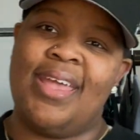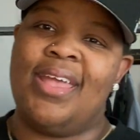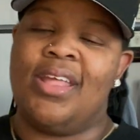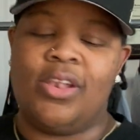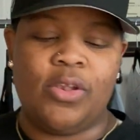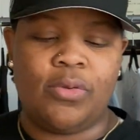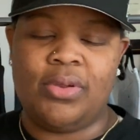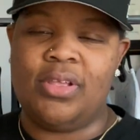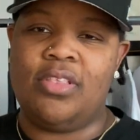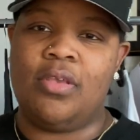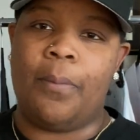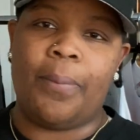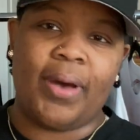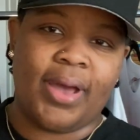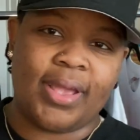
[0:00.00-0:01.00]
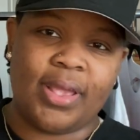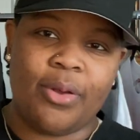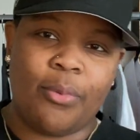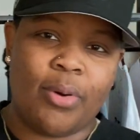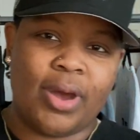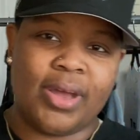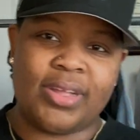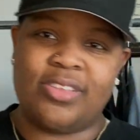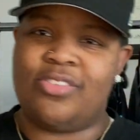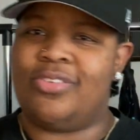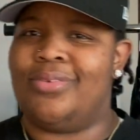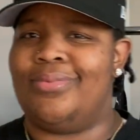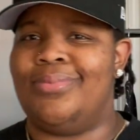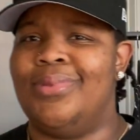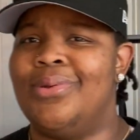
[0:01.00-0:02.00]
no need to pocket watch,
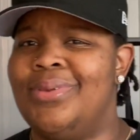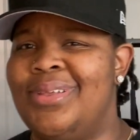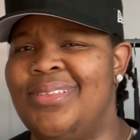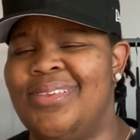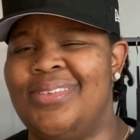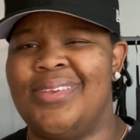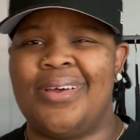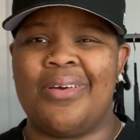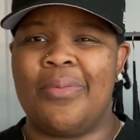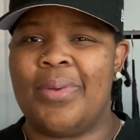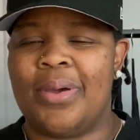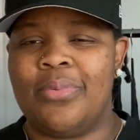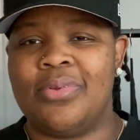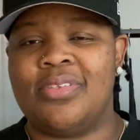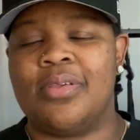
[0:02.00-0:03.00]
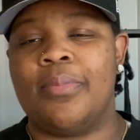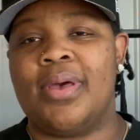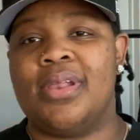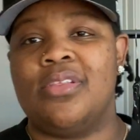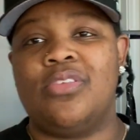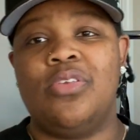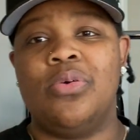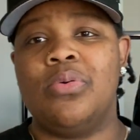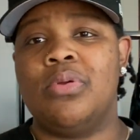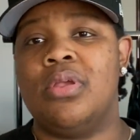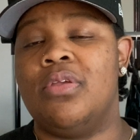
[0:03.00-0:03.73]
no need to talk about what somebody's doing.